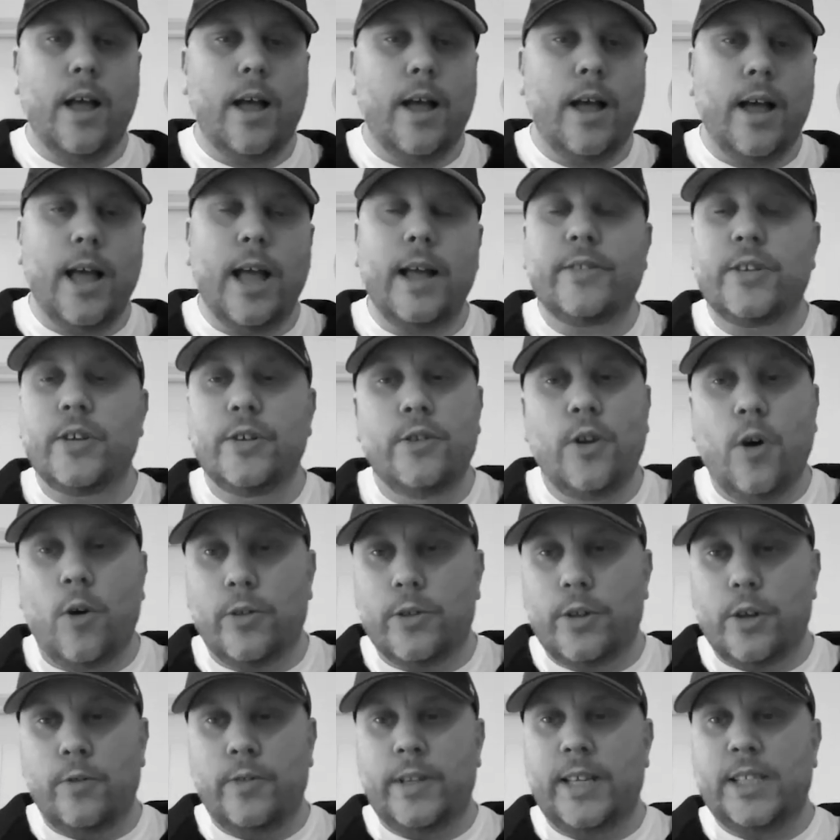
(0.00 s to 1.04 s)
uh, to
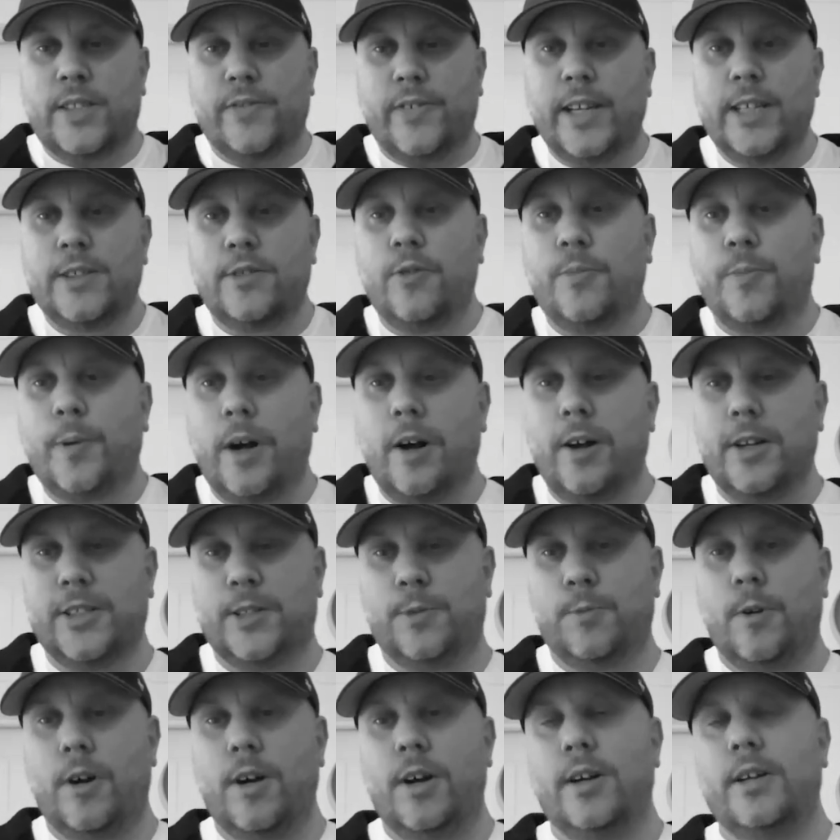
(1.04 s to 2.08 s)
not do these things with
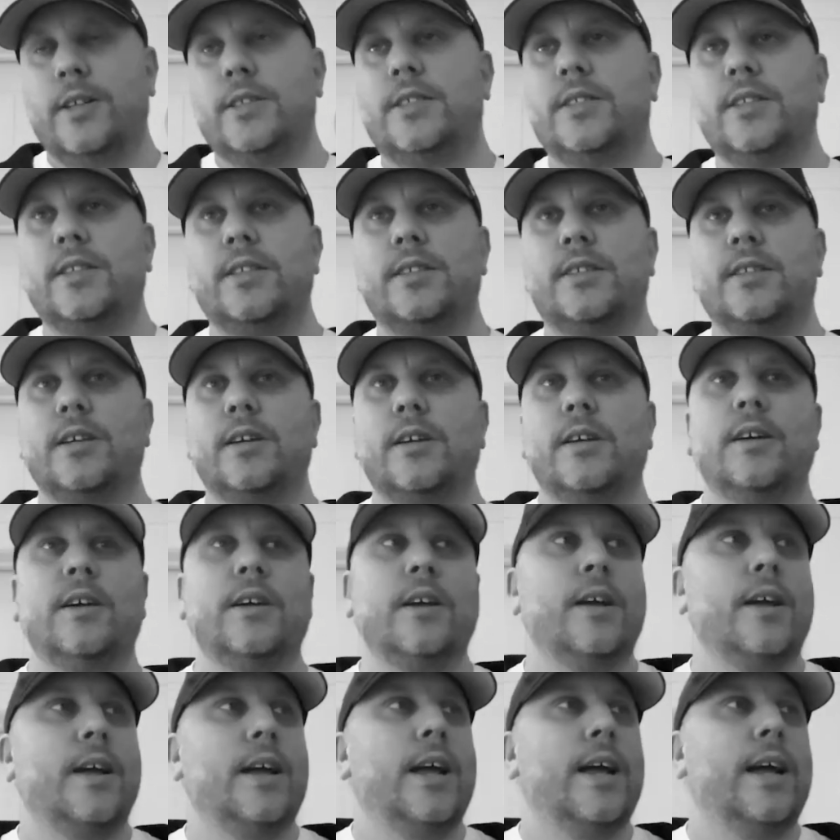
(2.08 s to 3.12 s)
passwords, and to,
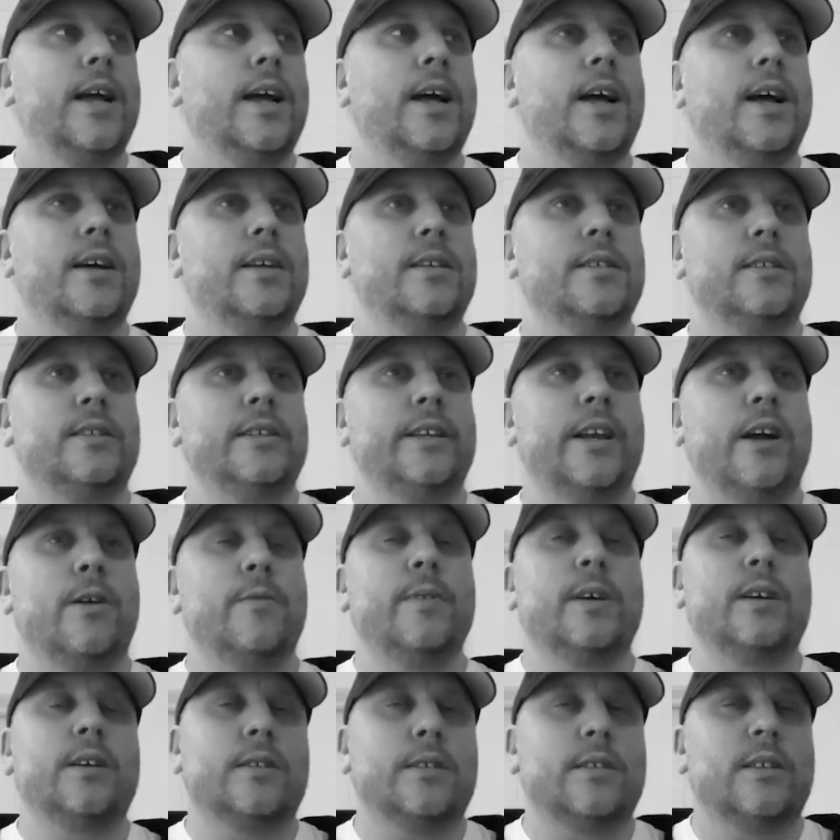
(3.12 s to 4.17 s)
uh, you
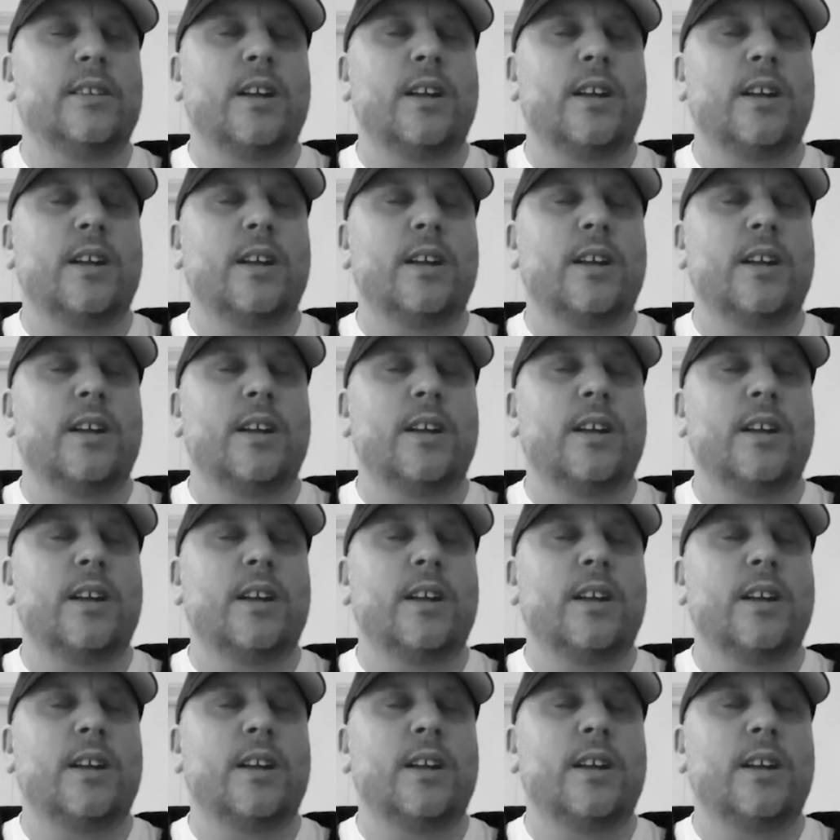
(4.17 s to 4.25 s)
know,